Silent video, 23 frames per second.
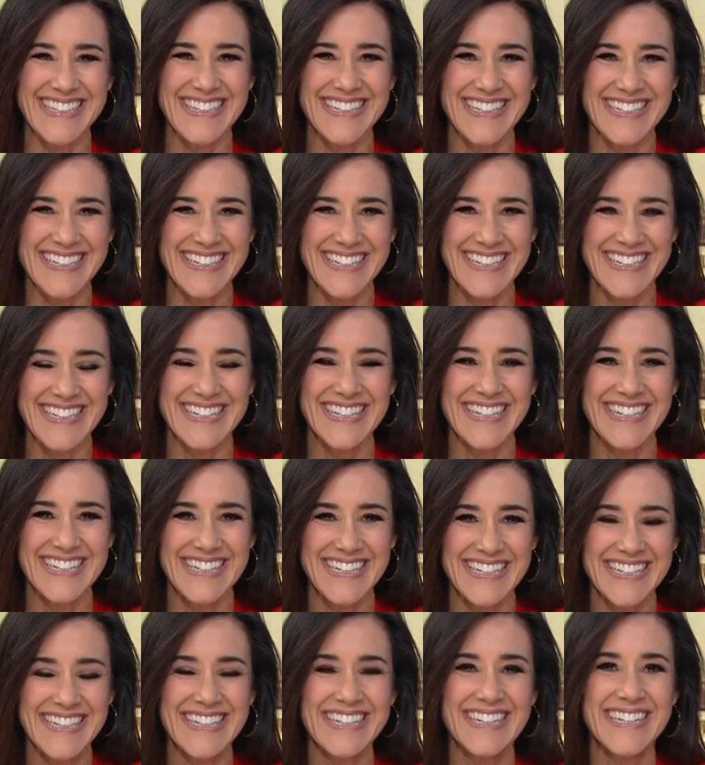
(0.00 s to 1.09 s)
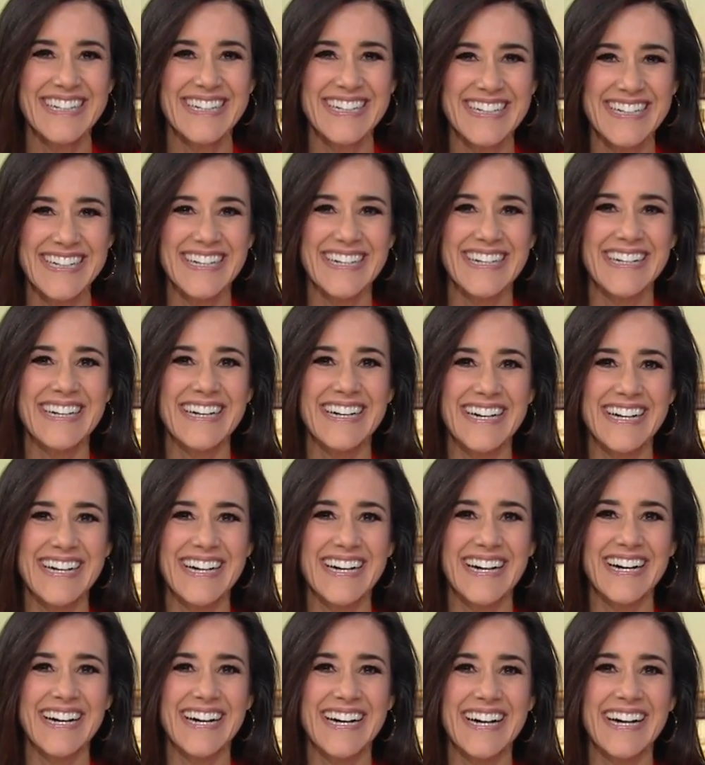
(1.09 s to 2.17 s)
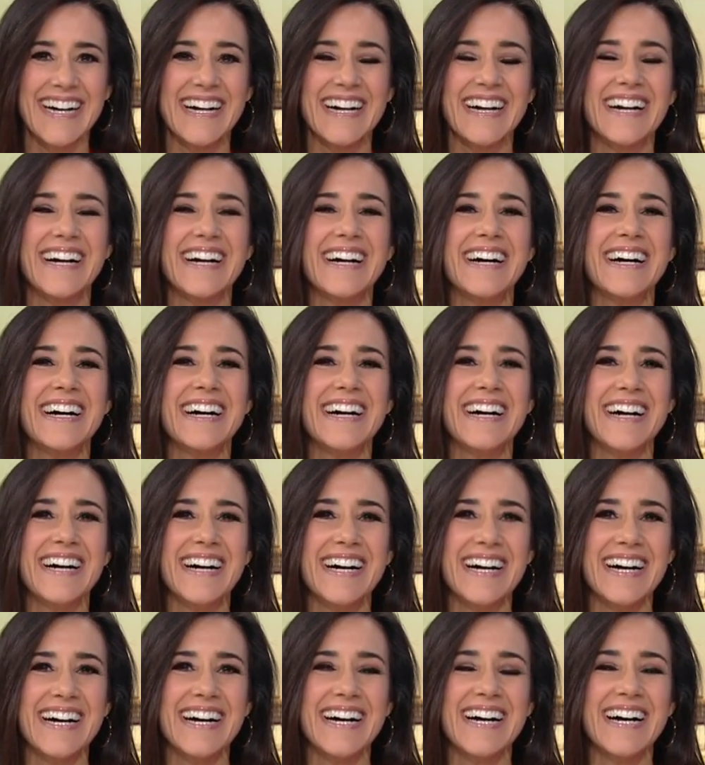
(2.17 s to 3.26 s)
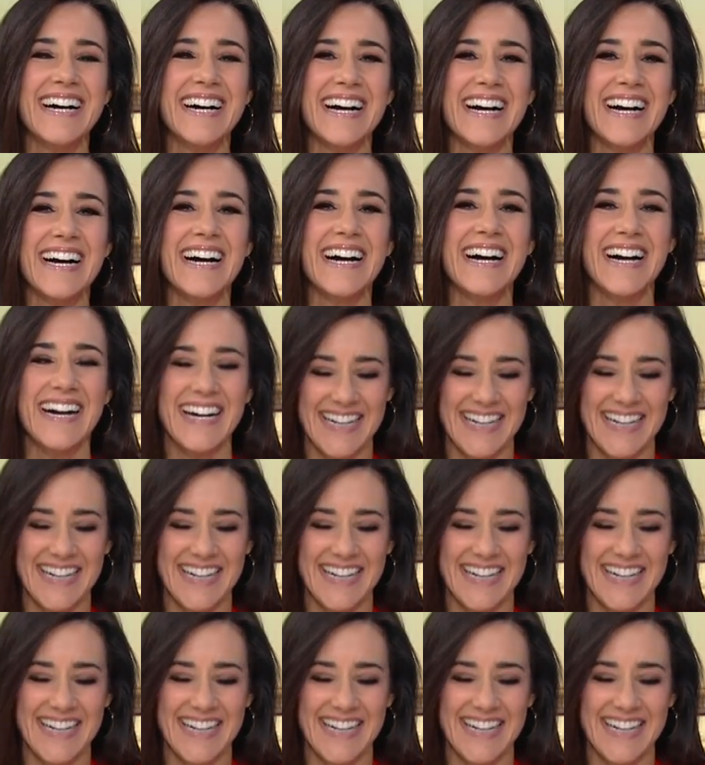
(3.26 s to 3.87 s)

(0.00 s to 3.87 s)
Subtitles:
No words are spoken by the person on screen.